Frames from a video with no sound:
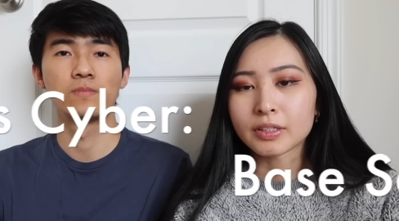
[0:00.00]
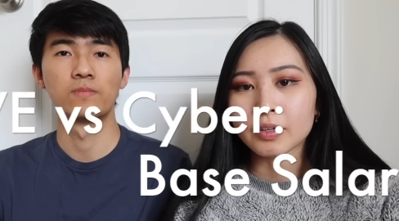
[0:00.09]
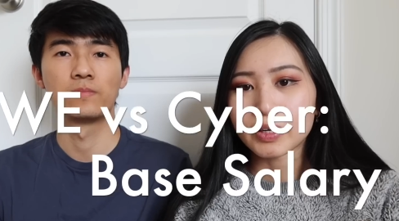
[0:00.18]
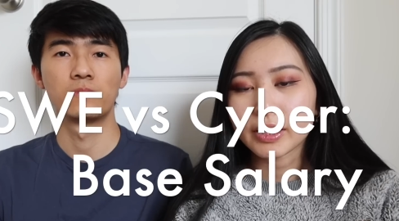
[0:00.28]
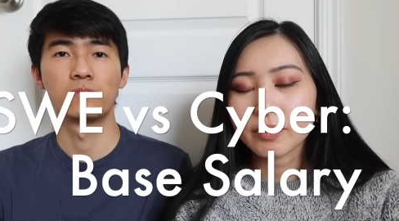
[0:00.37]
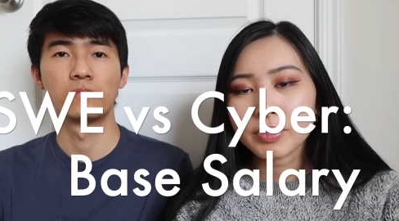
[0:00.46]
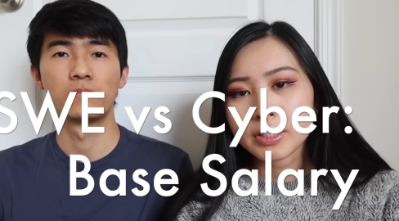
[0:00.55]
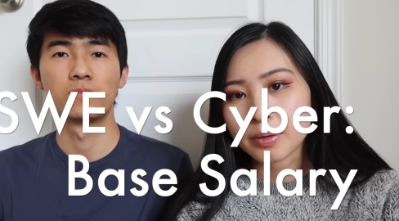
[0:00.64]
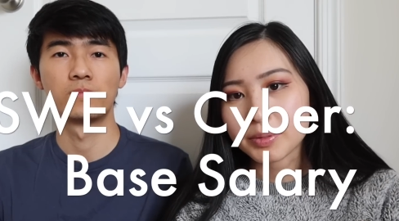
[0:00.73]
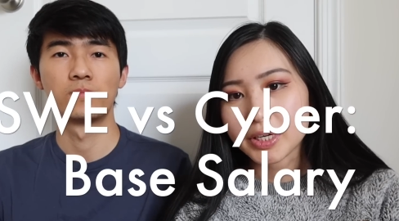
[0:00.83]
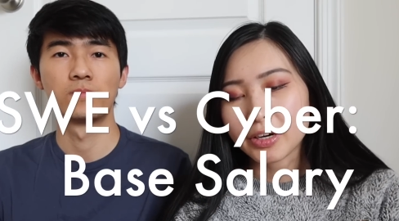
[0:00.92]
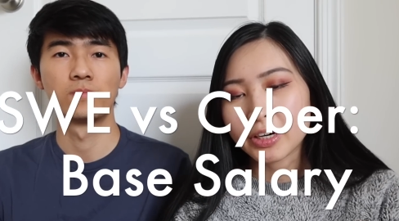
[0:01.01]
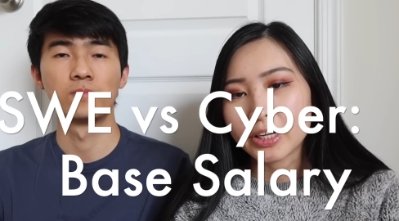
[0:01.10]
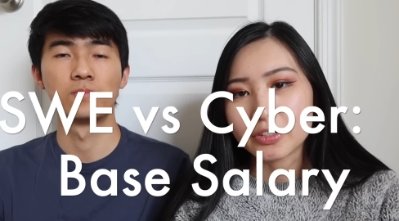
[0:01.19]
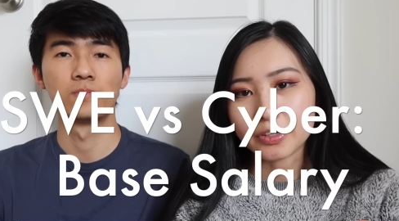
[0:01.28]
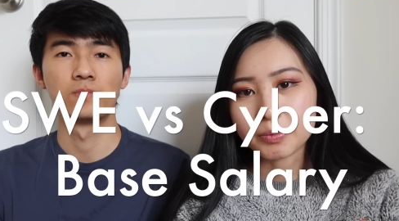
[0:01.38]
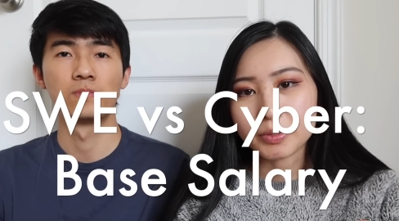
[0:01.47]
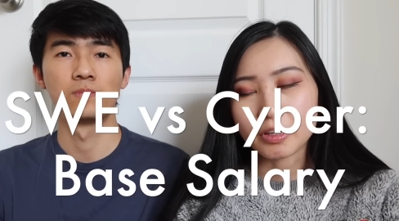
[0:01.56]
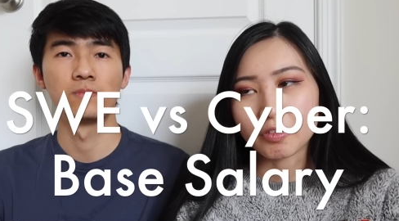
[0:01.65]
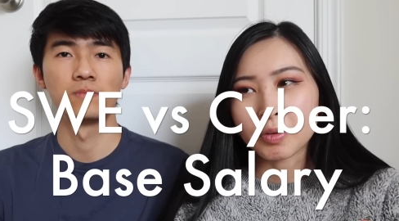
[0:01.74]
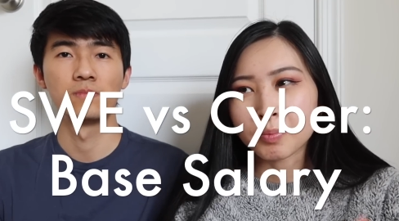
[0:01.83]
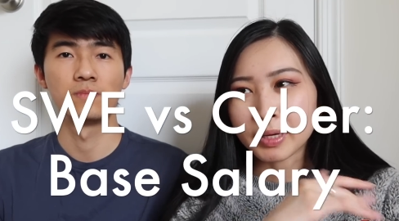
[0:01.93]
Speaker 1: So I think for cybersecurity, in terms
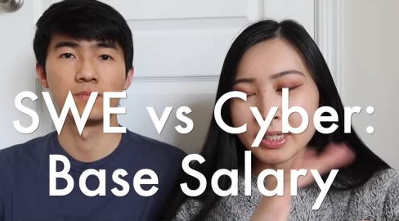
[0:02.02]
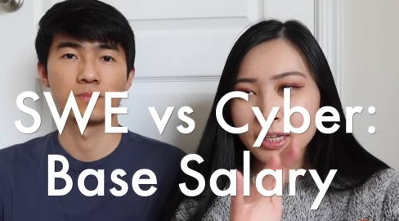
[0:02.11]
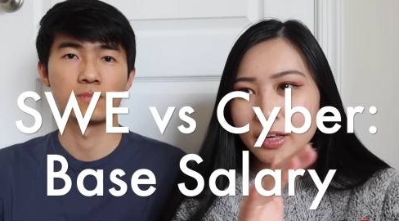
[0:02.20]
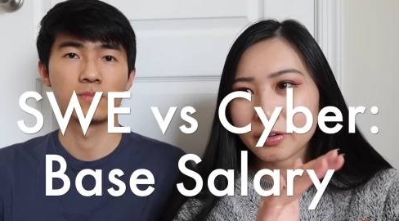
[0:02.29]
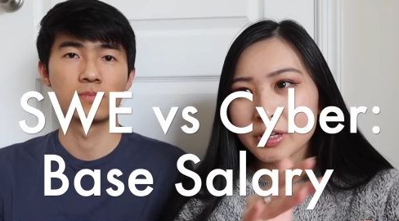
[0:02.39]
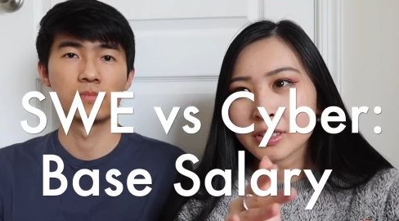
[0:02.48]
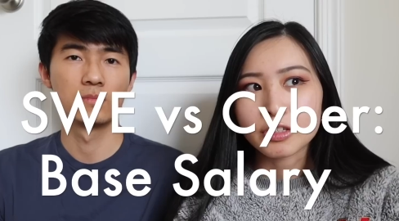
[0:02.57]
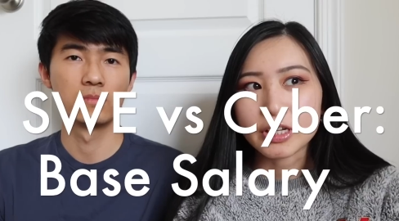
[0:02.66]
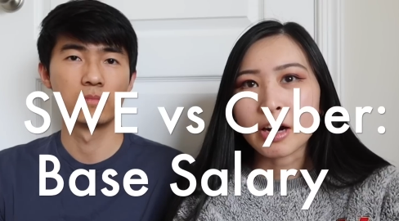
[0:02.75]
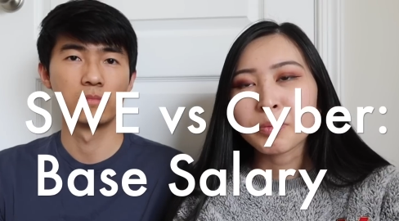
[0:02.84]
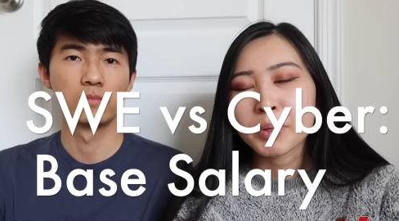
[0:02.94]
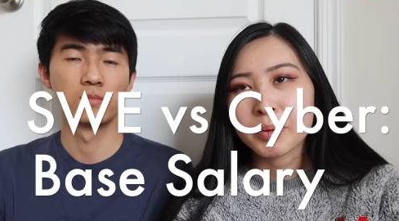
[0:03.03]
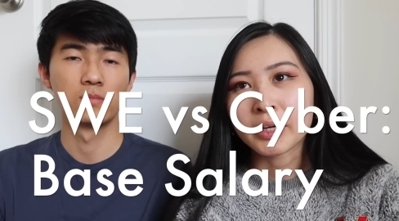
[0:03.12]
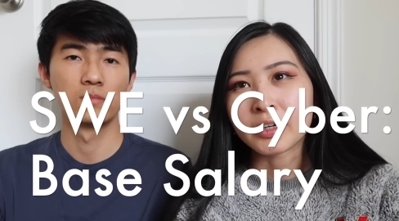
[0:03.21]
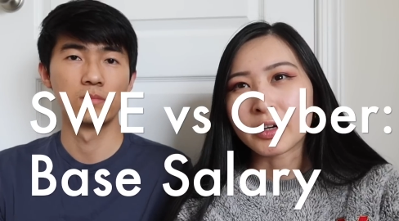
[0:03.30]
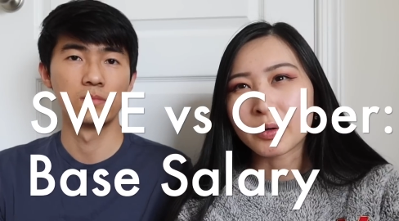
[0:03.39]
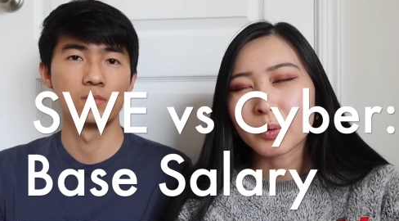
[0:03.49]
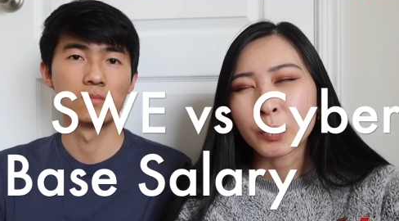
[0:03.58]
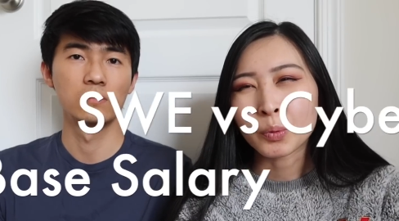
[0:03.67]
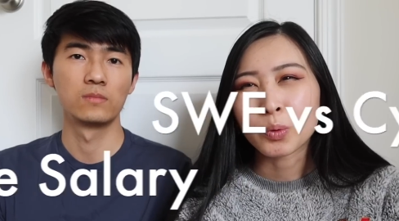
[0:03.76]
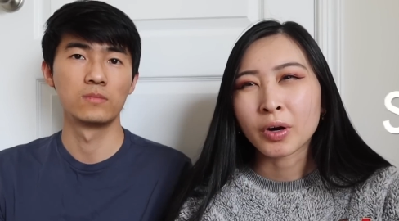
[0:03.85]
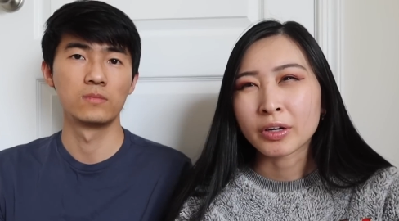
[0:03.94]
of base salaries, just out of people I know
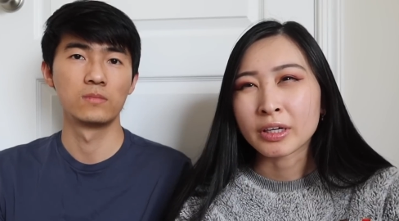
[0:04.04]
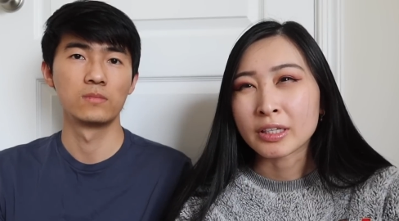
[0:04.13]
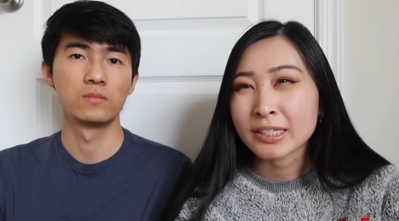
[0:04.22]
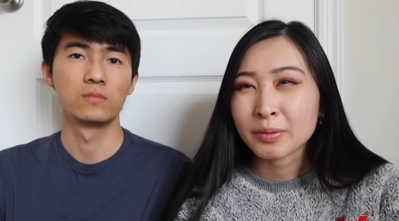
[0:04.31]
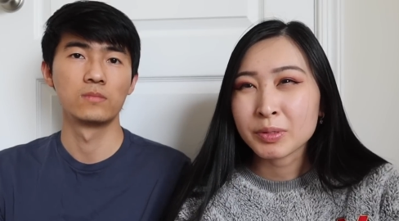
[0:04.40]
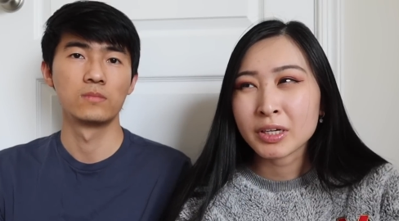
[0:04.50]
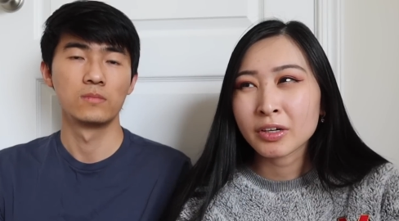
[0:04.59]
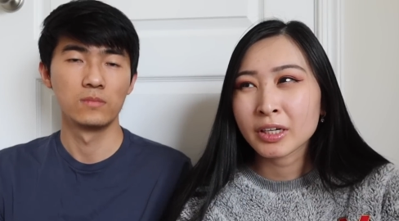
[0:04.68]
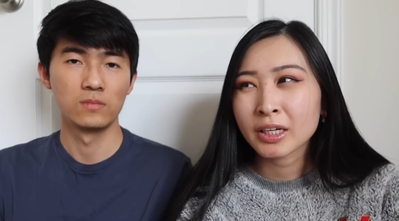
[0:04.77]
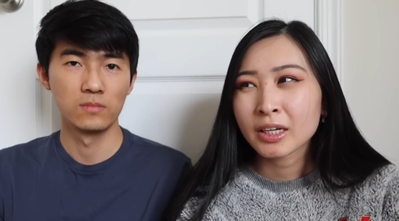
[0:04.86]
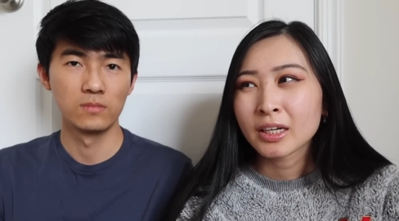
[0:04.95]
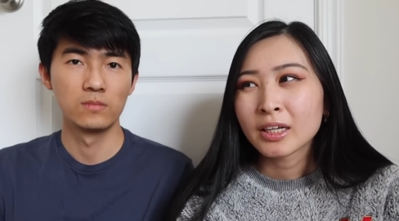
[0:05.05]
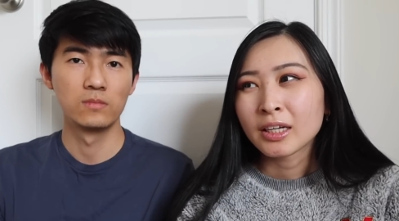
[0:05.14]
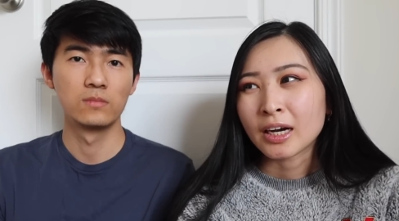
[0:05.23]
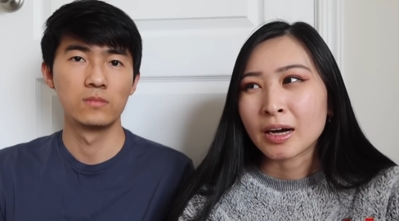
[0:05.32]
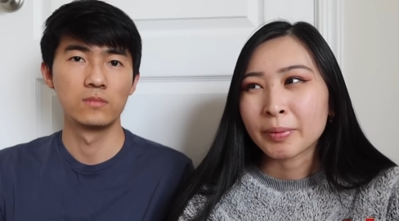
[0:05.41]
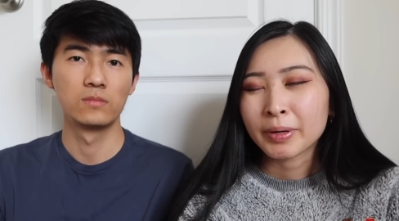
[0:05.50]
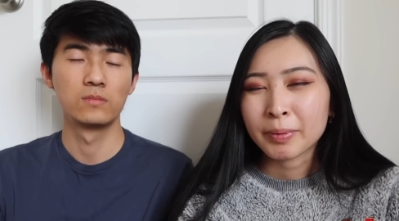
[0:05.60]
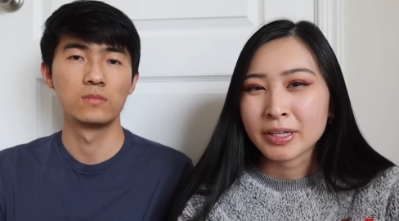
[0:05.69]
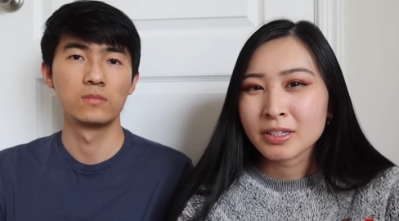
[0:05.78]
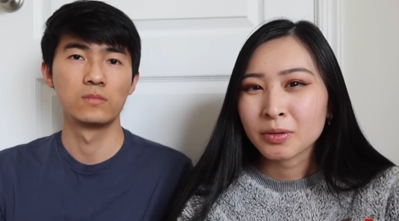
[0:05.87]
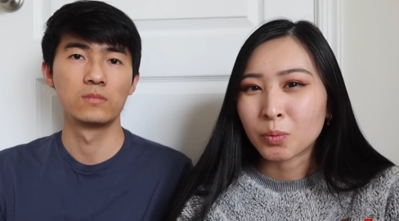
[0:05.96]
who are in cybersecurity, it
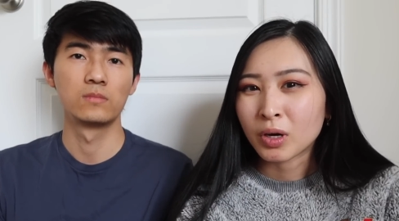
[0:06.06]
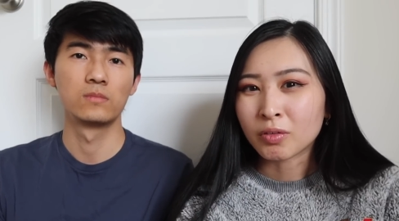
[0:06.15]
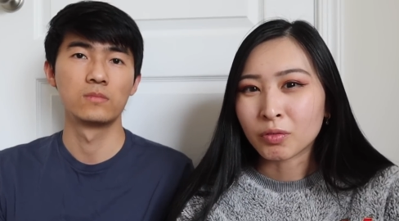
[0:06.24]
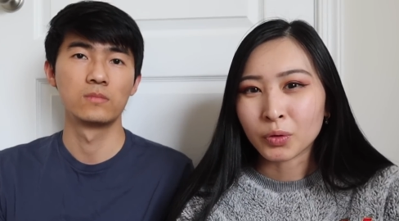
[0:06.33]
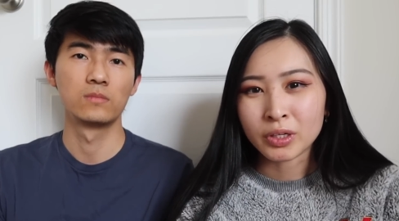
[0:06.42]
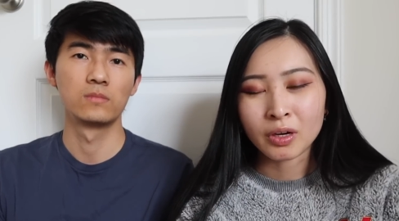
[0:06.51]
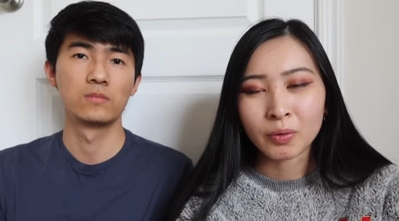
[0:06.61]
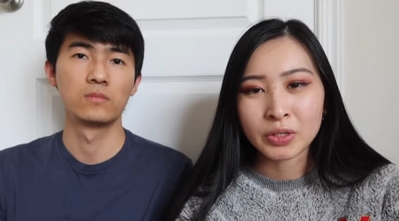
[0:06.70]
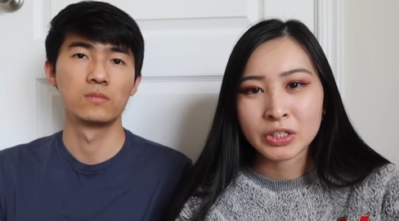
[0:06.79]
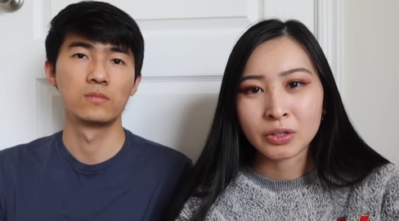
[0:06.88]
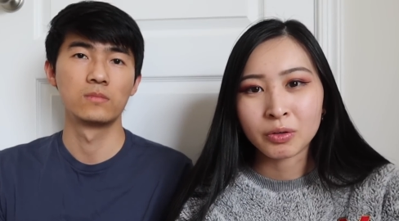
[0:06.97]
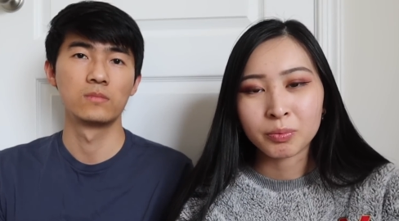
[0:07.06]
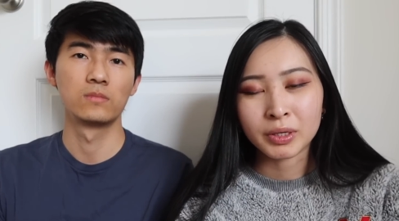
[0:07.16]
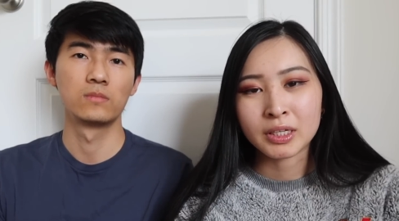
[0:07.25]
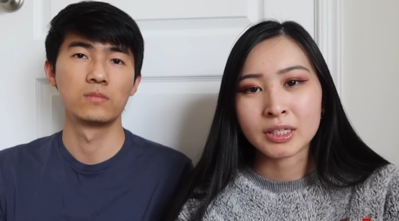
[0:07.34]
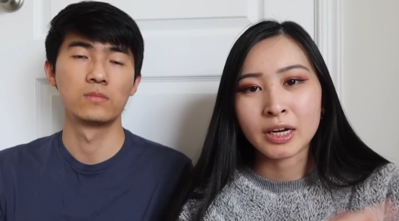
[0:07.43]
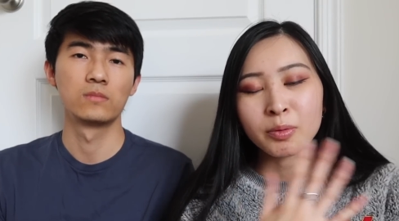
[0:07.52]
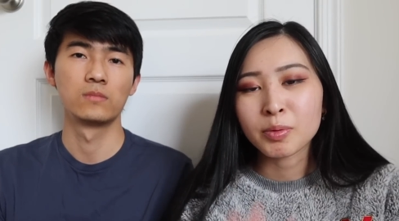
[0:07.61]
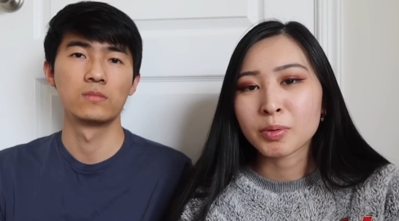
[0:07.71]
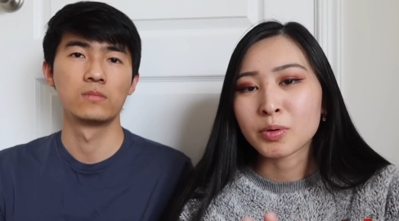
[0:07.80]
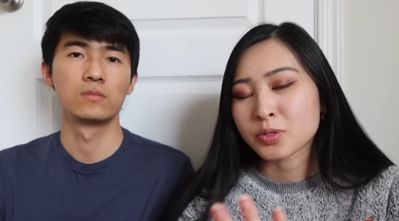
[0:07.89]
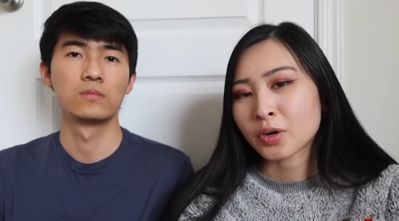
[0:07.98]
depends on what role you go into, because I know
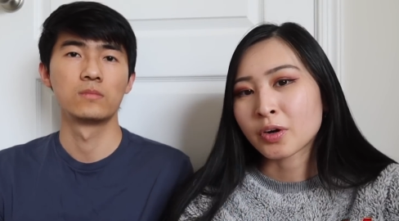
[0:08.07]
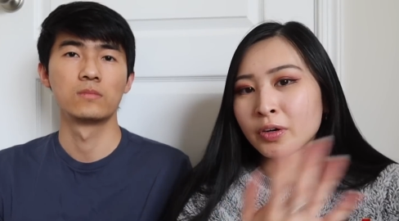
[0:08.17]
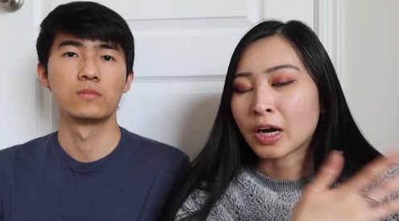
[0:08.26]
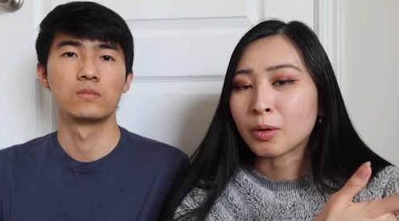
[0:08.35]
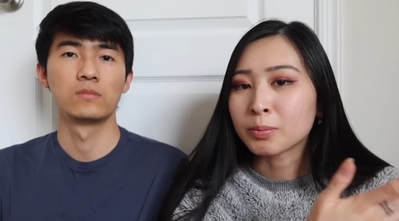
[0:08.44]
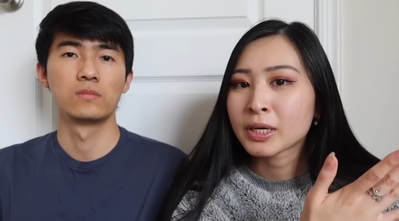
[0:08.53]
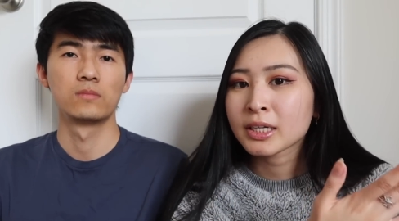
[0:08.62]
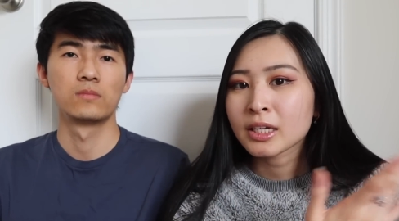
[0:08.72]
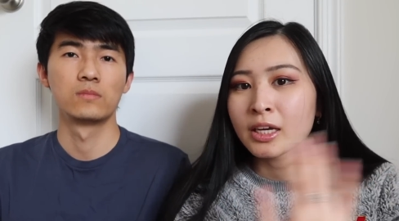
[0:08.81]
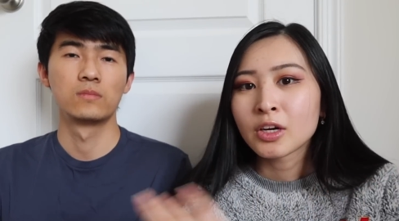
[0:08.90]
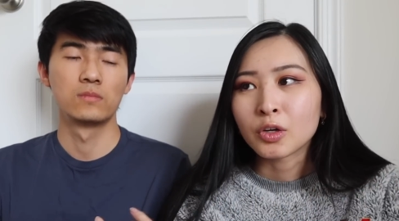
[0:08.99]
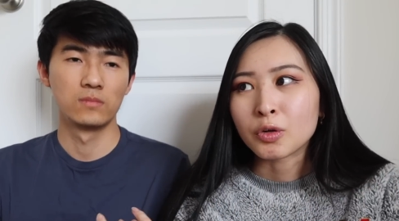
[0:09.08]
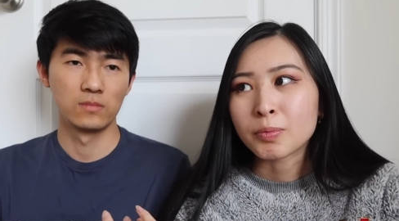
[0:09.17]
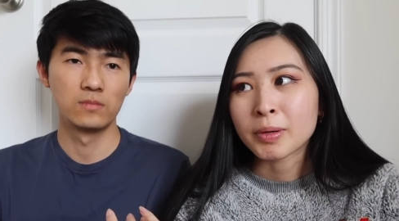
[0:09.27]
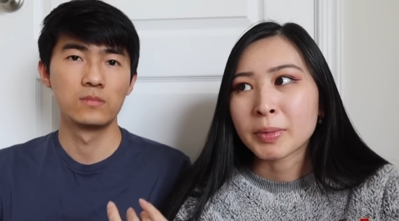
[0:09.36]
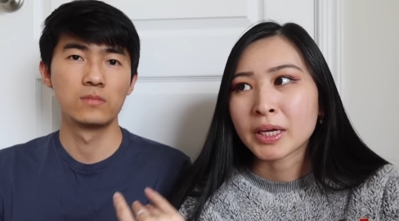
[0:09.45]
people who start on help desk who may